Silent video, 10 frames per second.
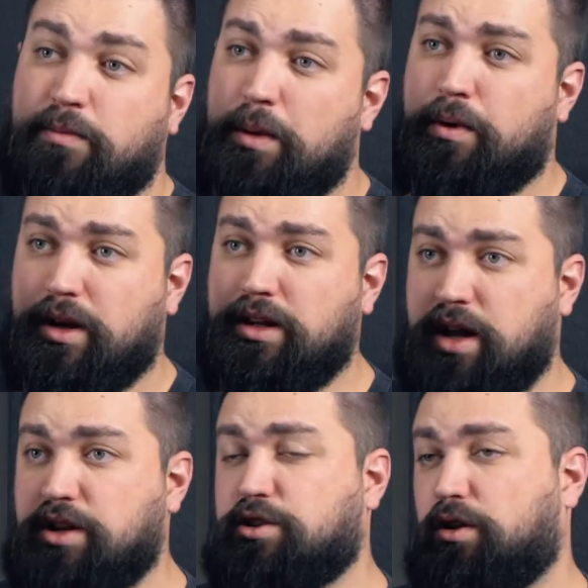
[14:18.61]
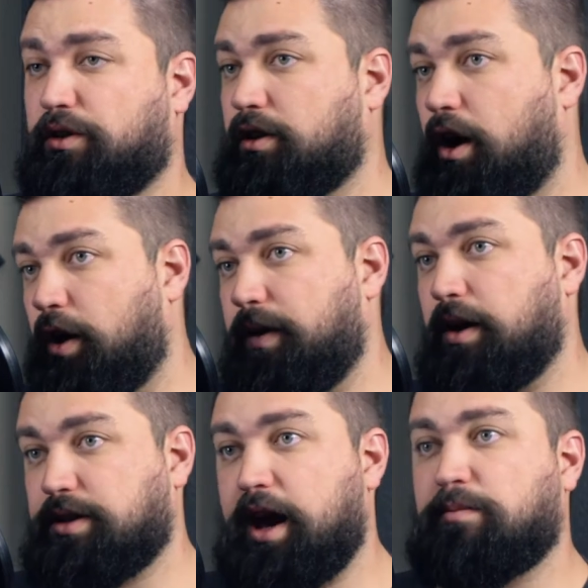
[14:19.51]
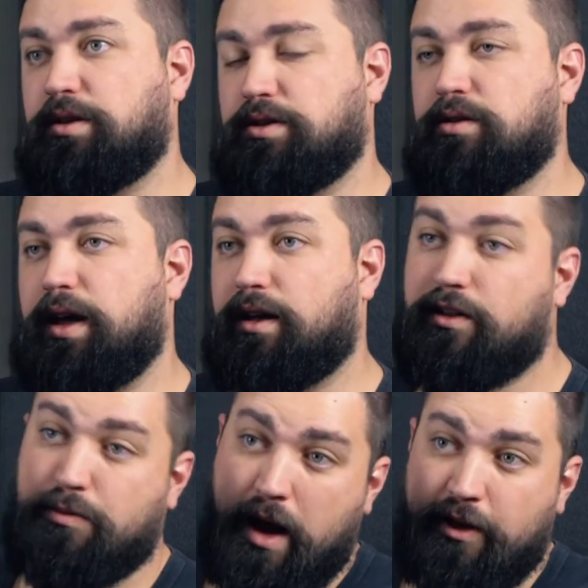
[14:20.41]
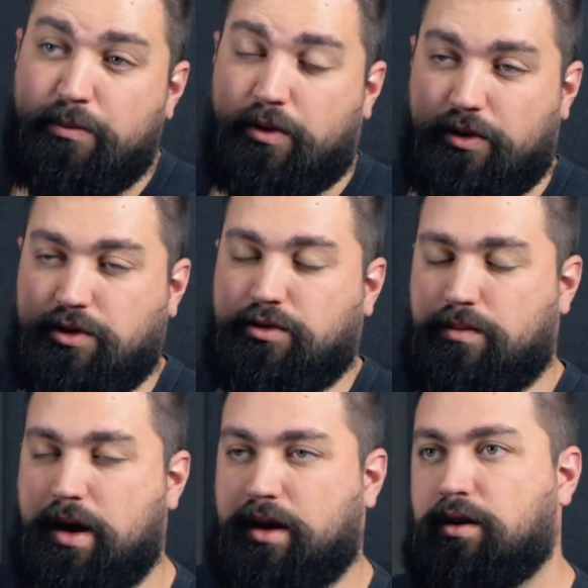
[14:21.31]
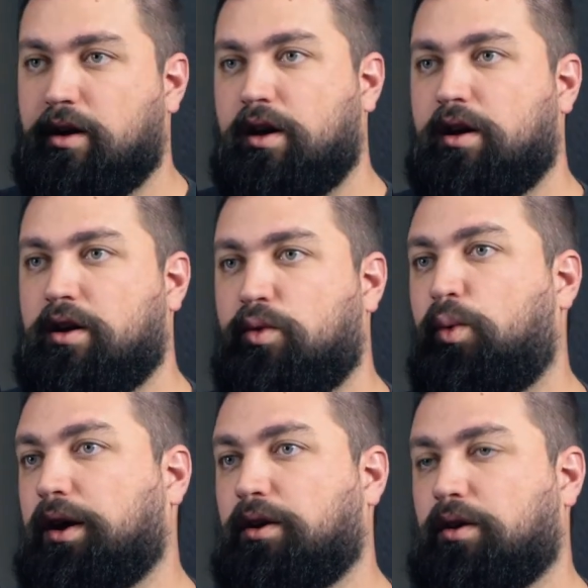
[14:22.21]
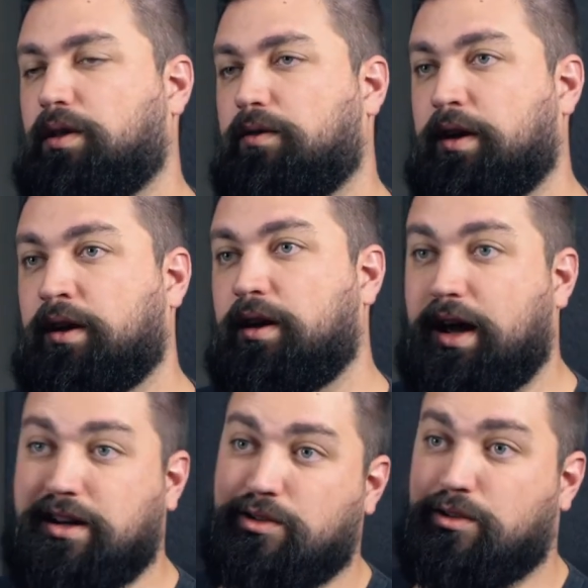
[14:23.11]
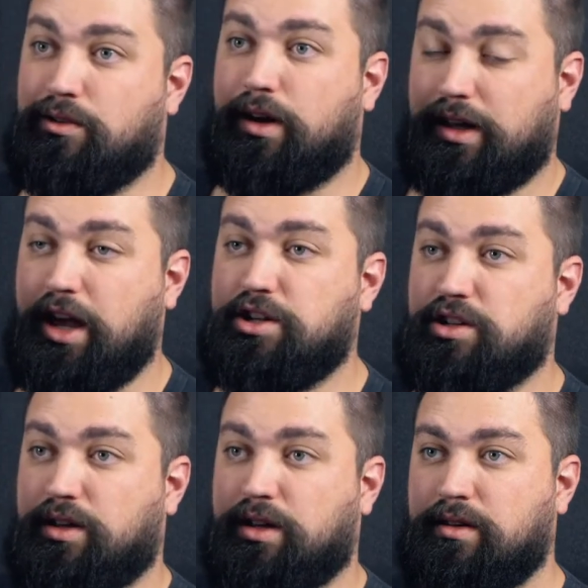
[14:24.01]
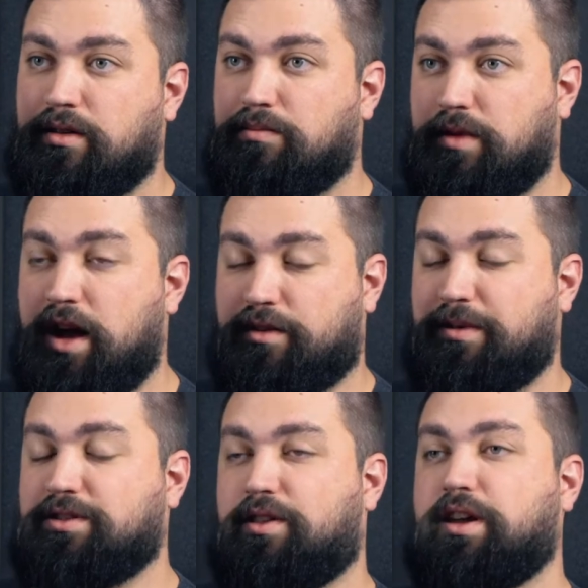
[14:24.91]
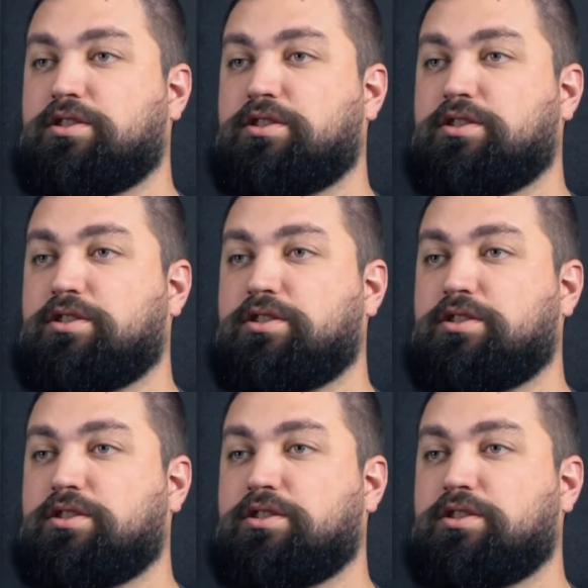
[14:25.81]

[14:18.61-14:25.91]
to be pretty intentional to carve out time to do that. It's possible to do in my regular living, and I do occasionally, not as much as I